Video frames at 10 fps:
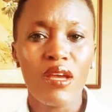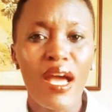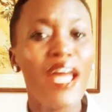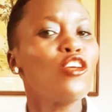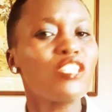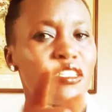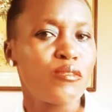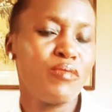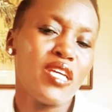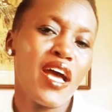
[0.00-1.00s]
A lot
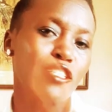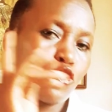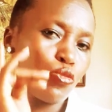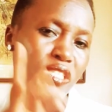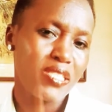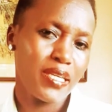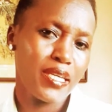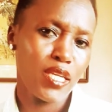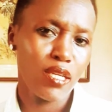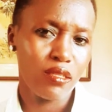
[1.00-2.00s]
has to be
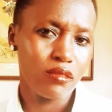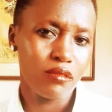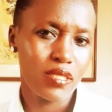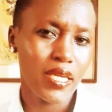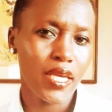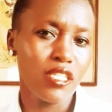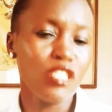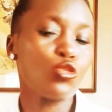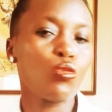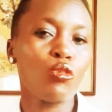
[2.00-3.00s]
taken
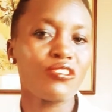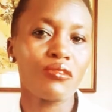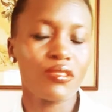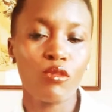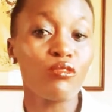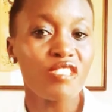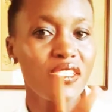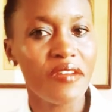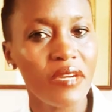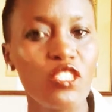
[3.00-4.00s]
into
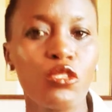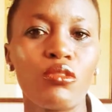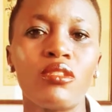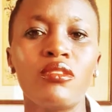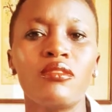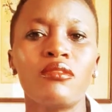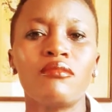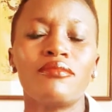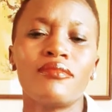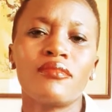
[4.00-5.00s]
consideration
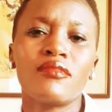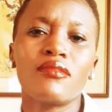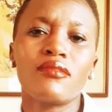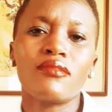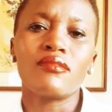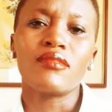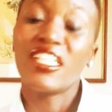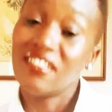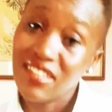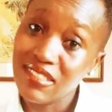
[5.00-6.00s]

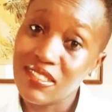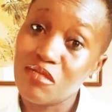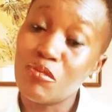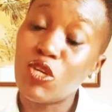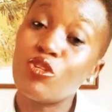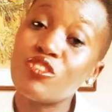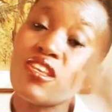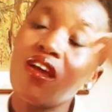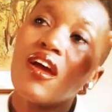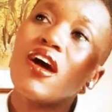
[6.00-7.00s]
in this, because
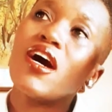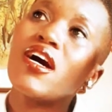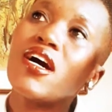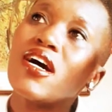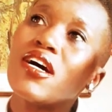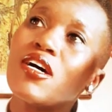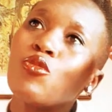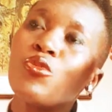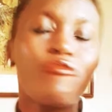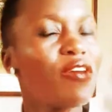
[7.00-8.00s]

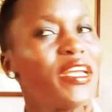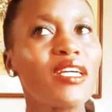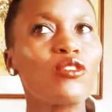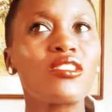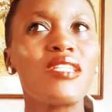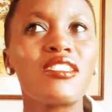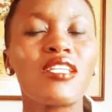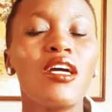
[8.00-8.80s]
we find out that